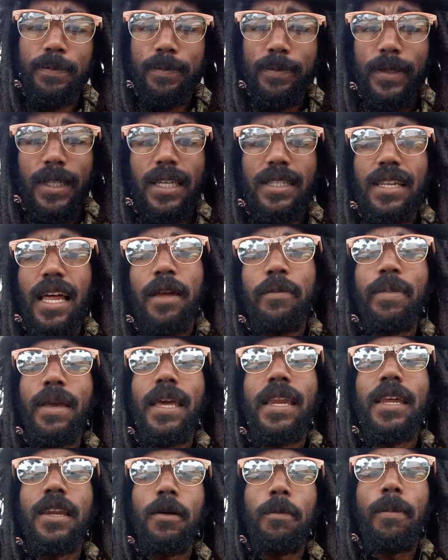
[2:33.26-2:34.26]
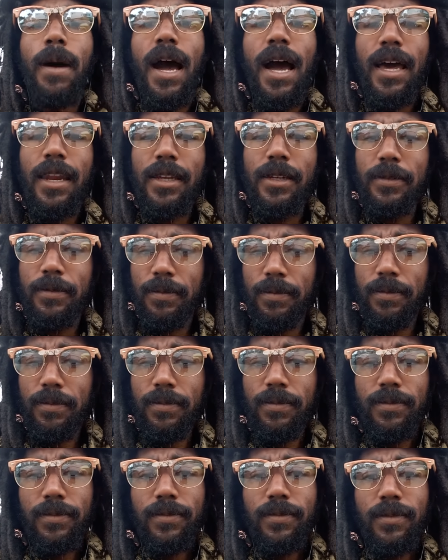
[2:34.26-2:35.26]
it's like being in a body.
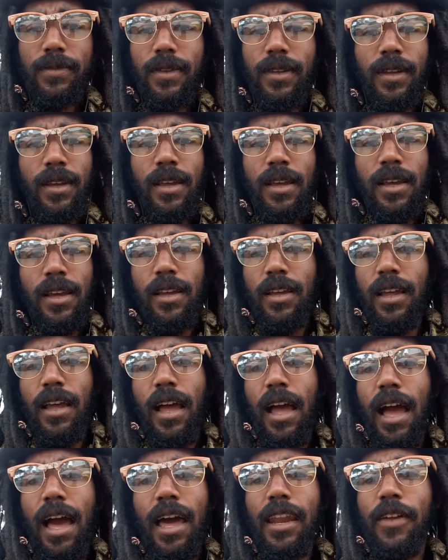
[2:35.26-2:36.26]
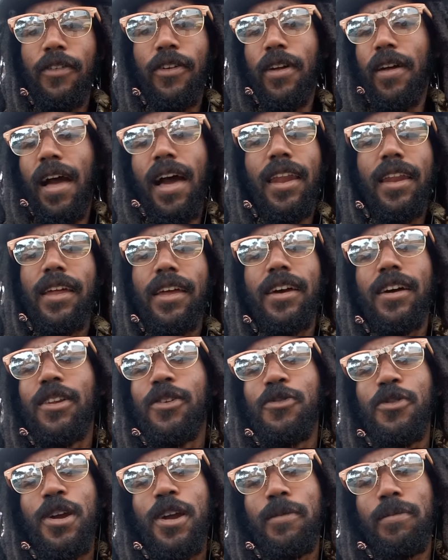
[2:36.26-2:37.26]
How the how the hell a
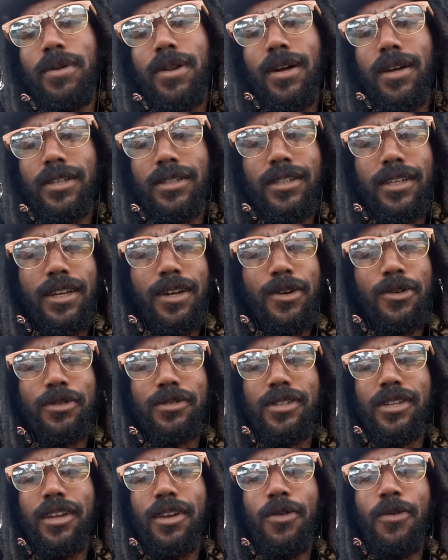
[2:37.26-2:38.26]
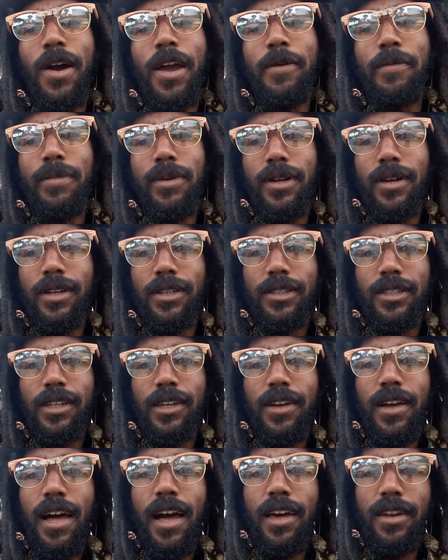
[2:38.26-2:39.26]
red blood cell gonna tell a white blood
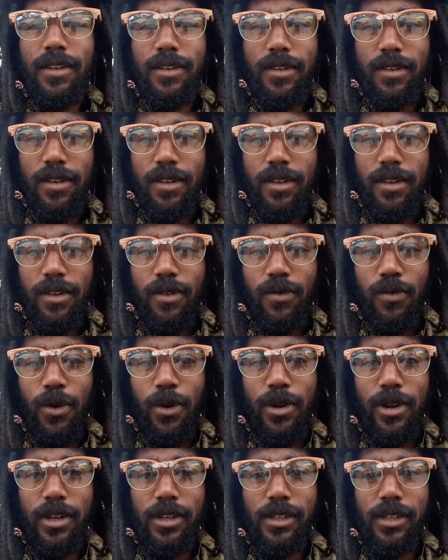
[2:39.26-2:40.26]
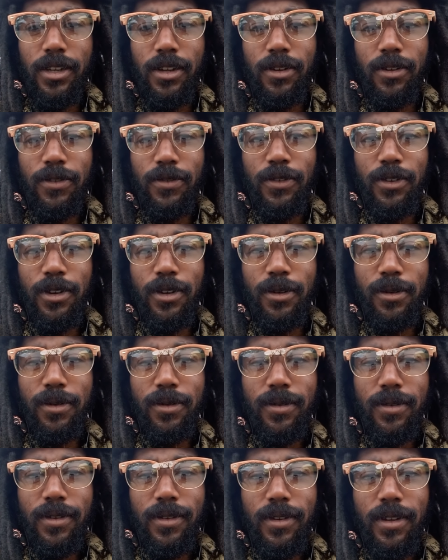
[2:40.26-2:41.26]
cell how to work itself, you know,
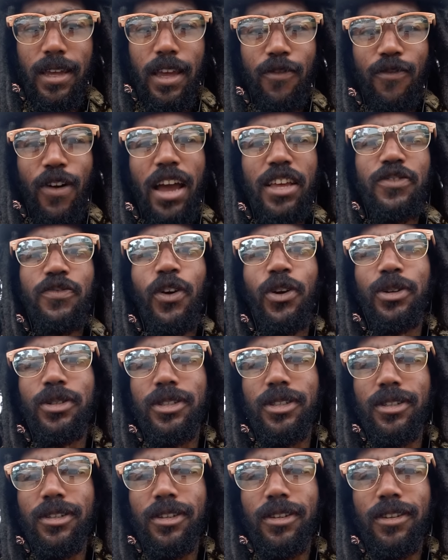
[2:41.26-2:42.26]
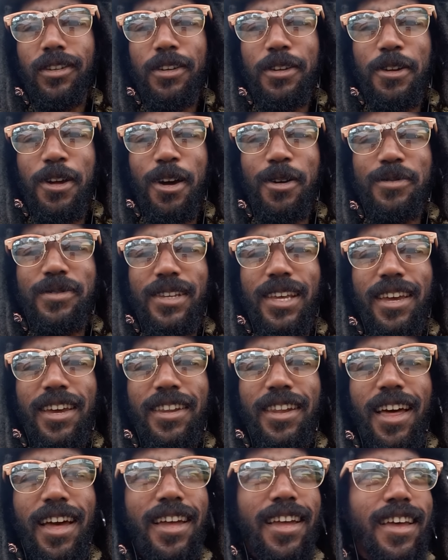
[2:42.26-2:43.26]
and vice versa. You know what I'm saying?
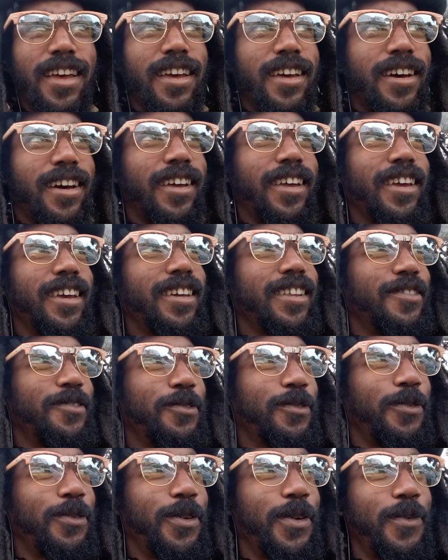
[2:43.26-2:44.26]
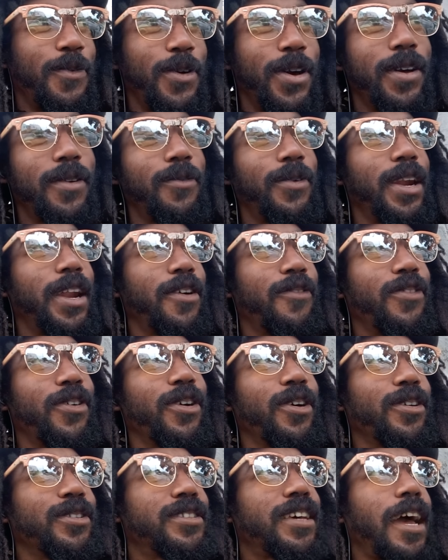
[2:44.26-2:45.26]
Like again, wh-
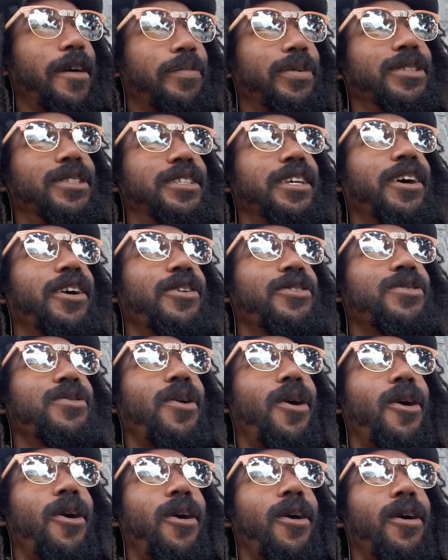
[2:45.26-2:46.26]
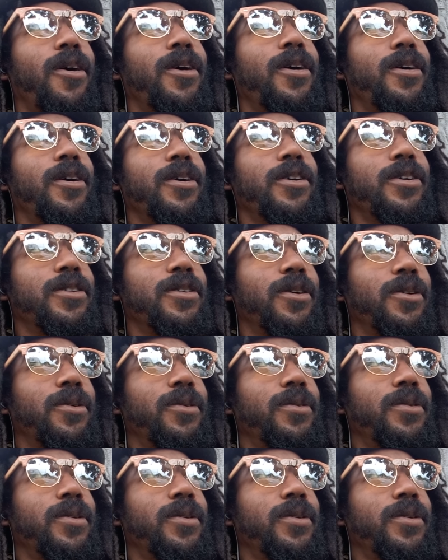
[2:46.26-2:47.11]
whatever type of cell you are, you know,